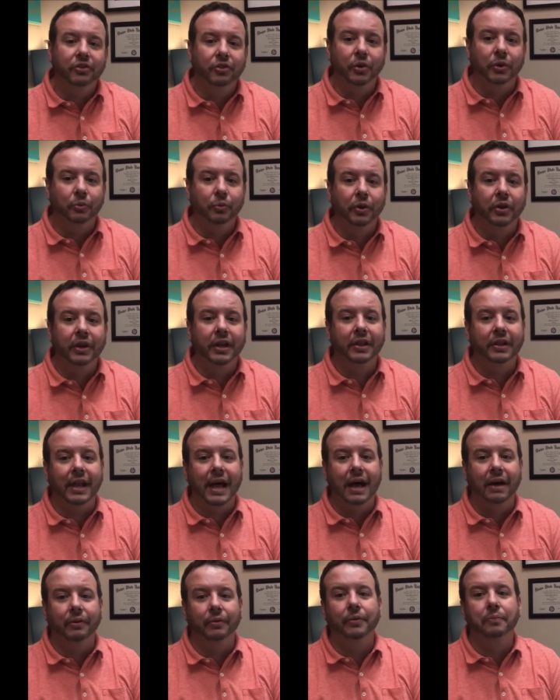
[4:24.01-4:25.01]
So it really
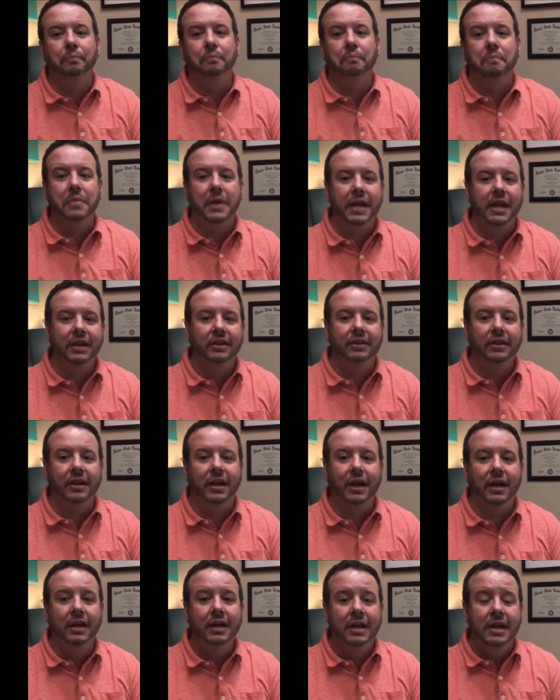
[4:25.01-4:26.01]
allowed me
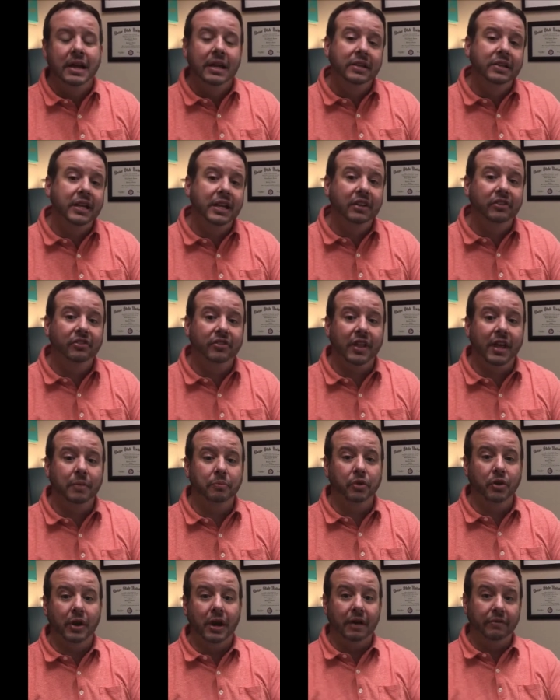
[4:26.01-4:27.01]
to teach
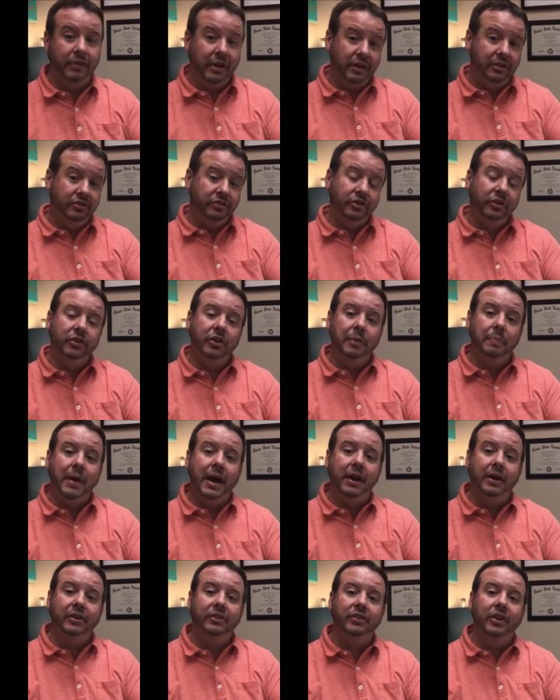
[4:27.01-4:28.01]
them you have a certain
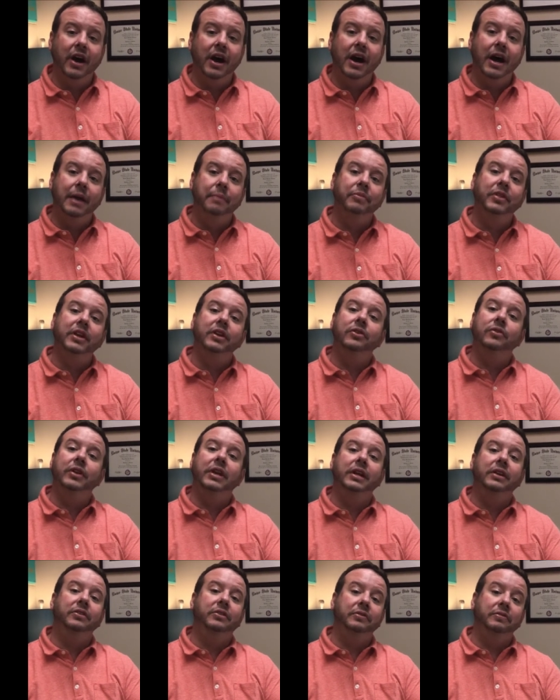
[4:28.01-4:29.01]
amount of time that you
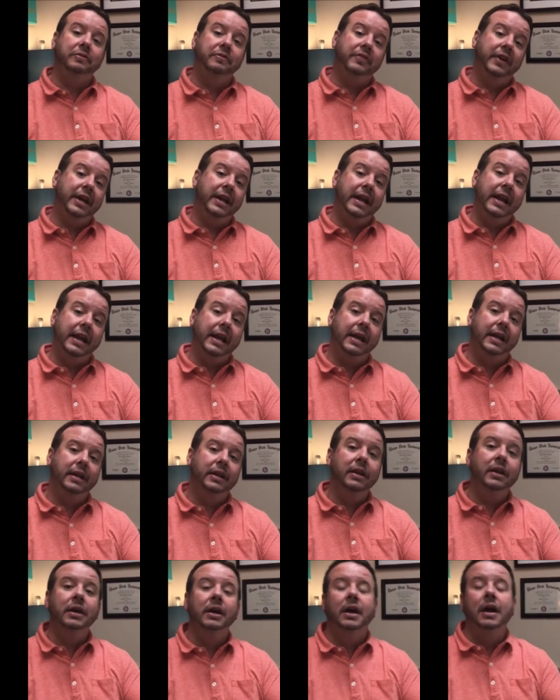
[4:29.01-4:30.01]
need to fit
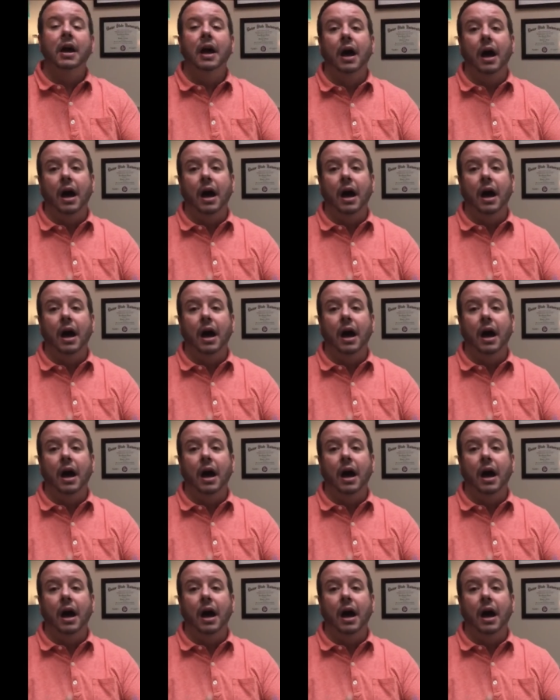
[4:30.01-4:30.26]
in,